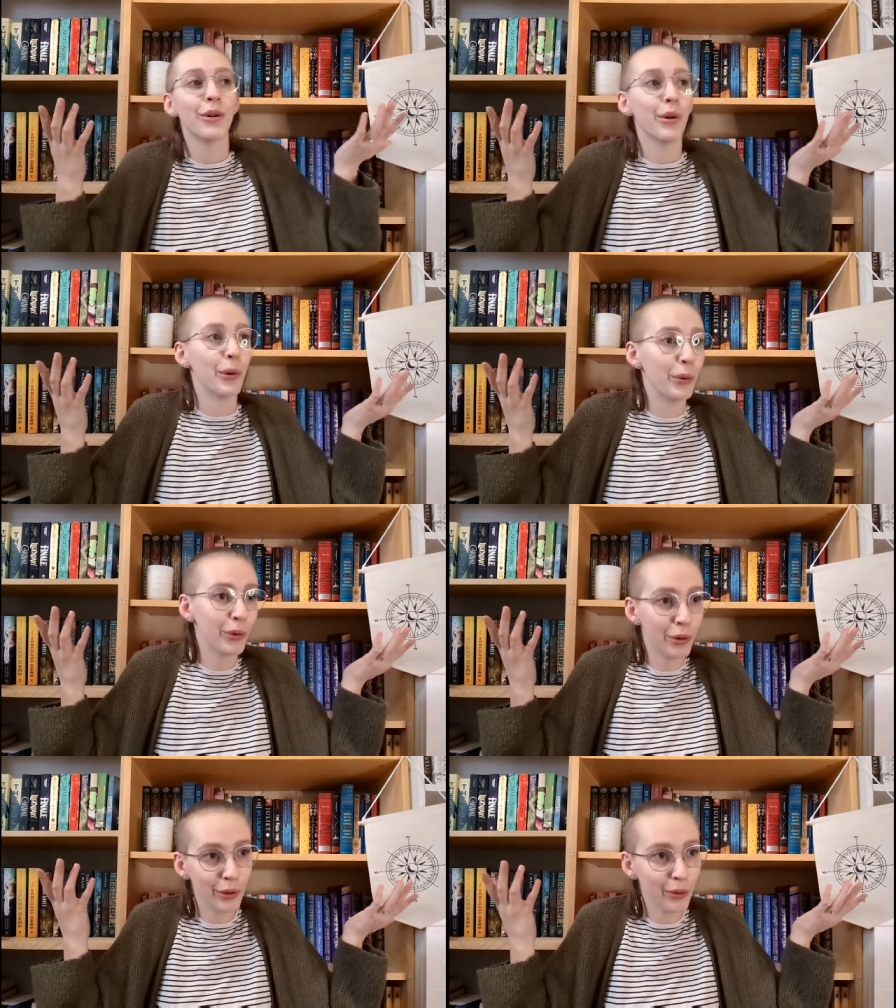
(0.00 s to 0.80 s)
who
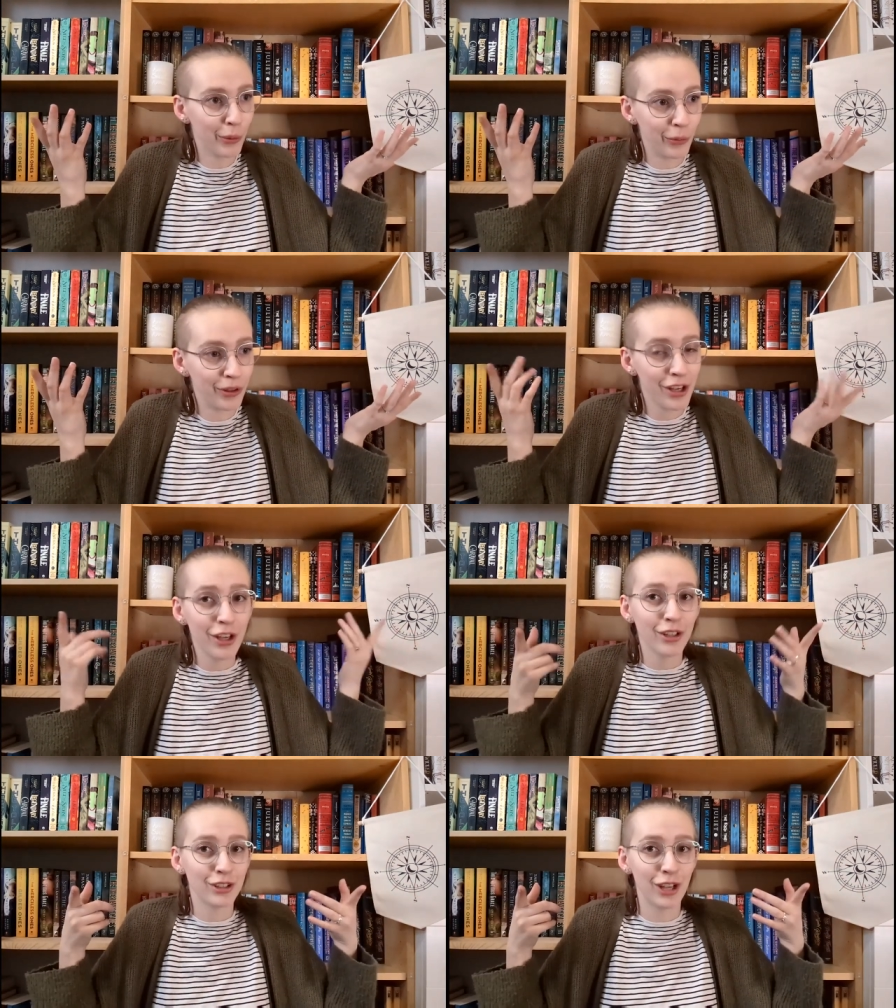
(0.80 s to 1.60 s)
knew
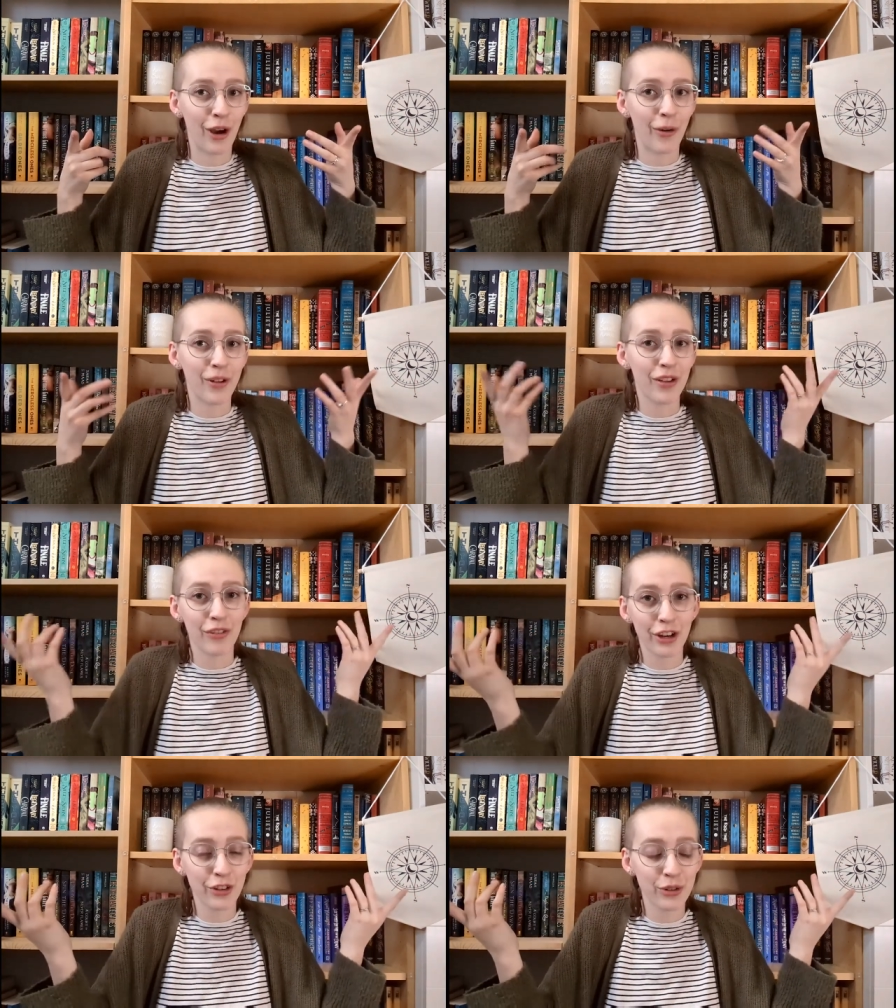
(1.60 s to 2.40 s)
so if
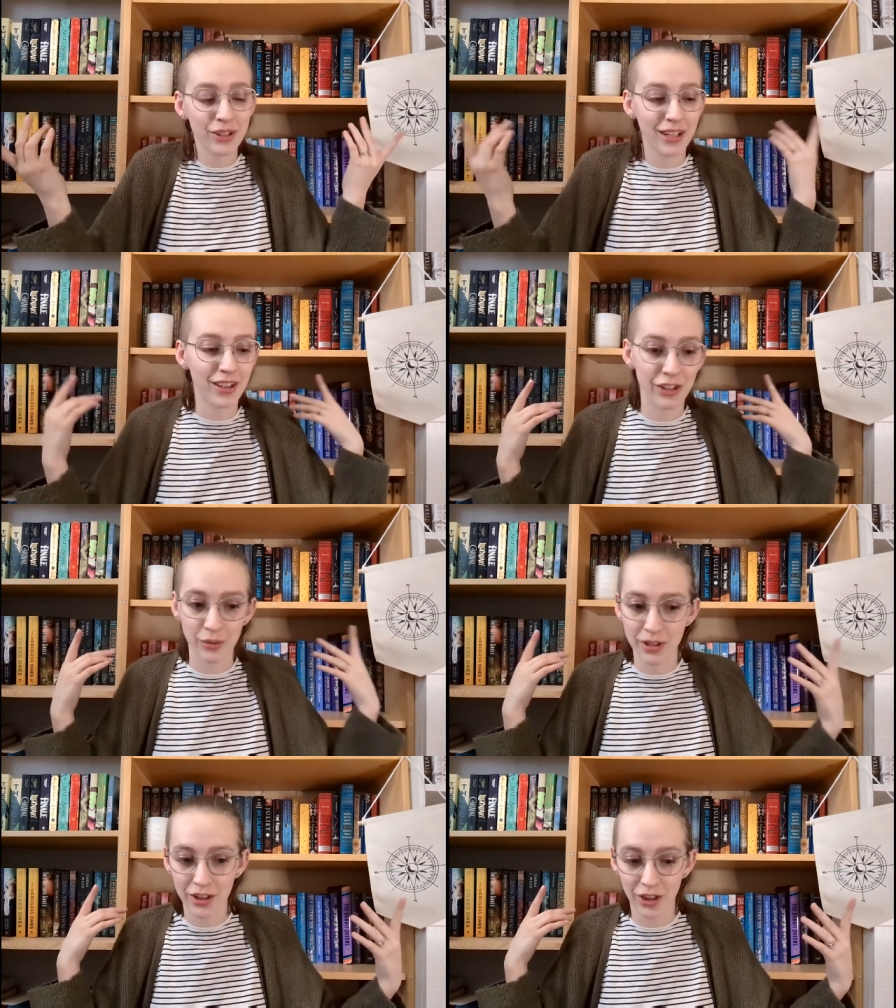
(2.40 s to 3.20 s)
you're interested in this
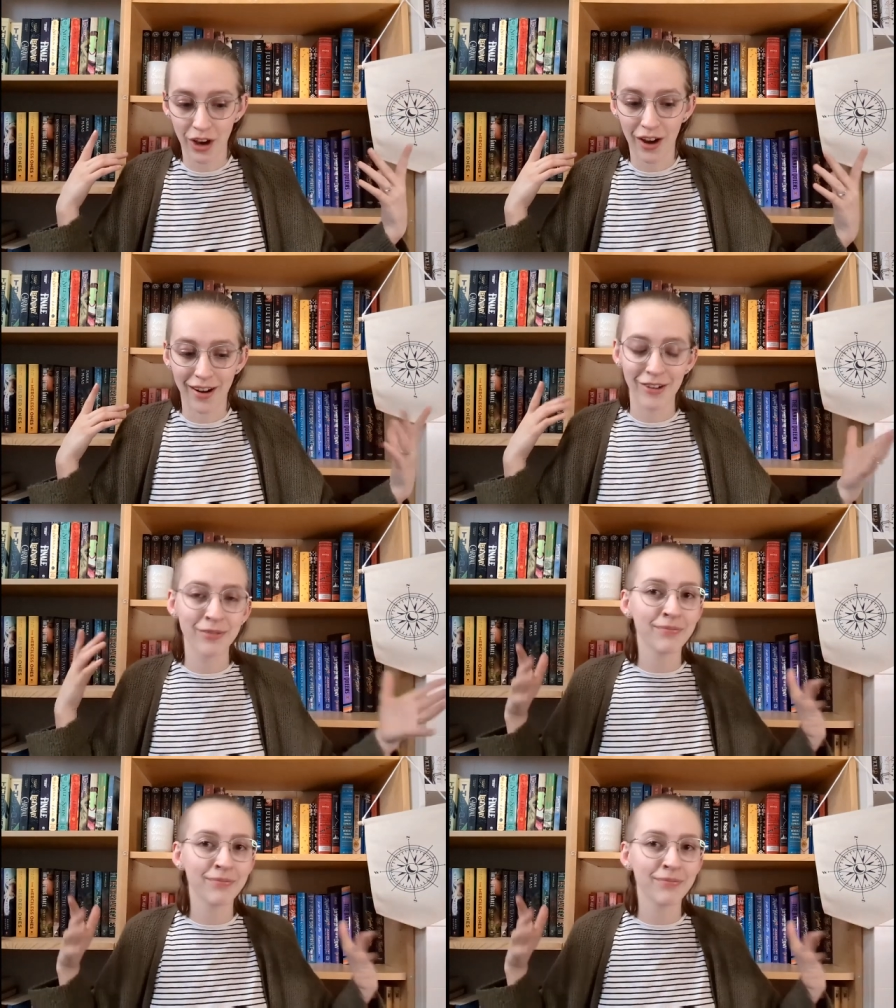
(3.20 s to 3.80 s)
readathon